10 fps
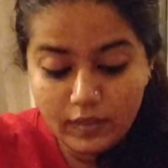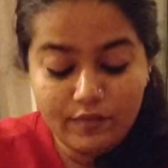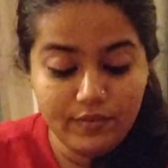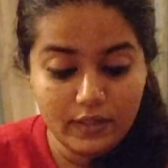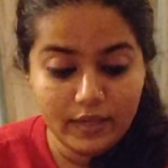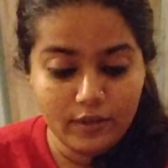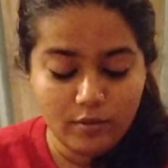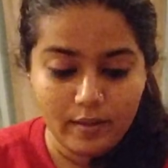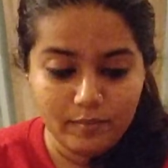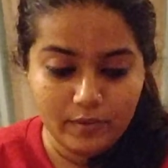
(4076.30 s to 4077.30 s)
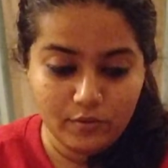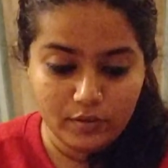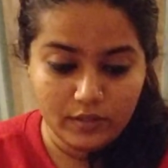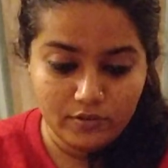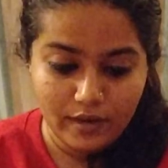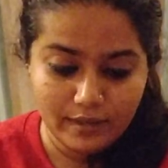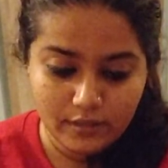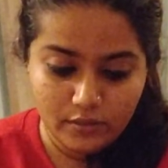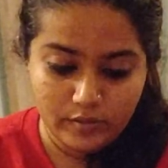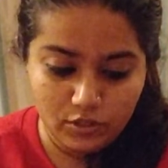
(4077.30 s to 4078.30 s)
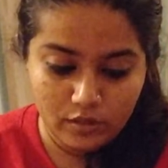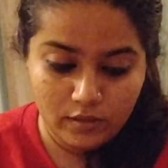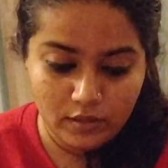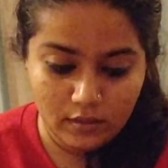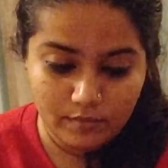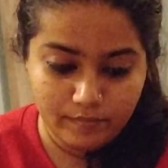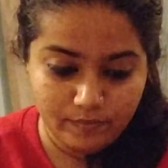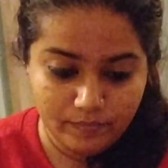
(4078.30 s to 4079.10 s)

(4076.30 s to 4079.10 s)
I feel like you might be really attracted to each other.